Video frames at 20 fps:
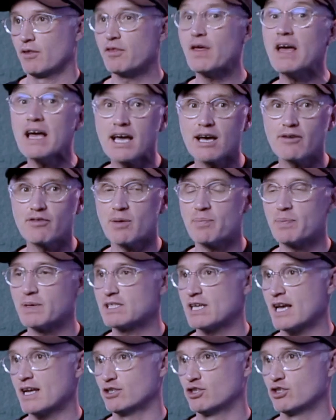Think of the
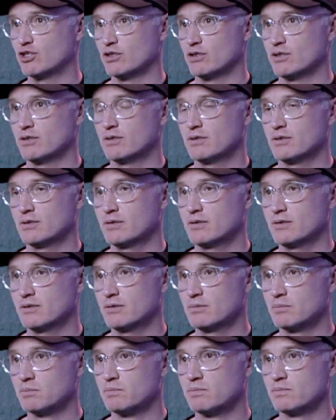potential.
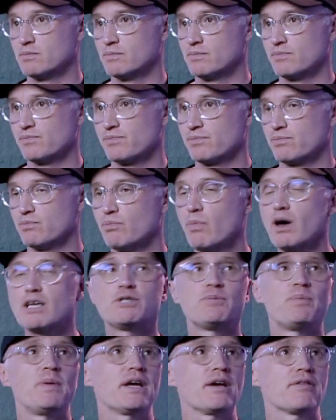
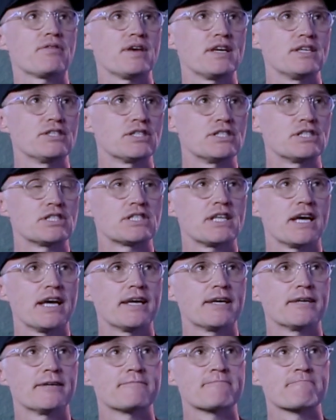Much bigger things at stake.
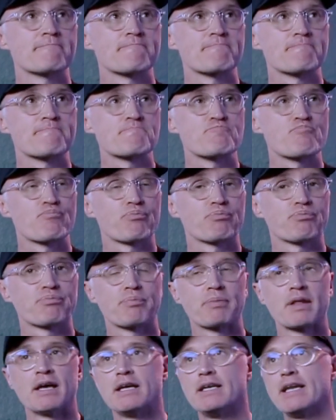
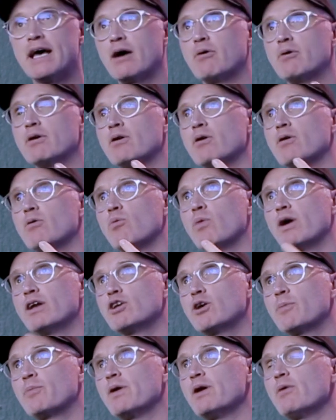Now, when
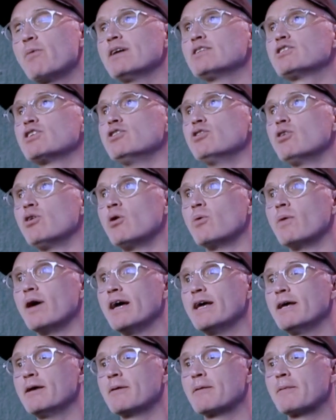Gurpreet went to
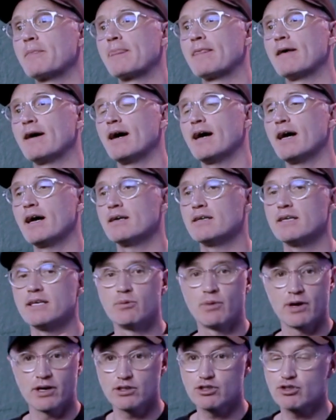Norway, he
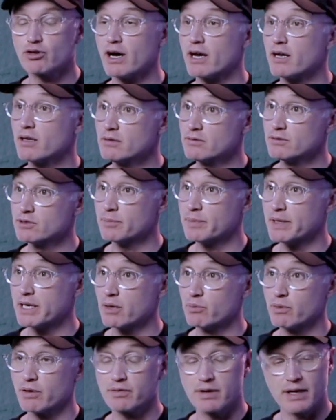went on trial to
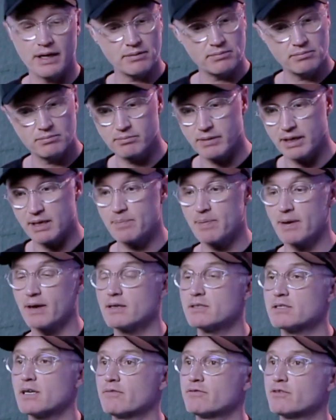begin with, like many
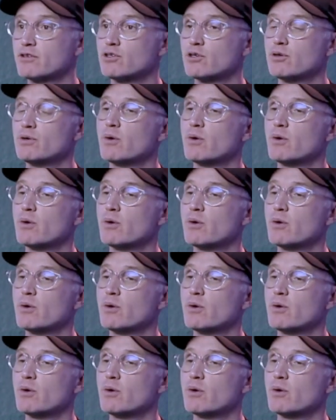players have to do.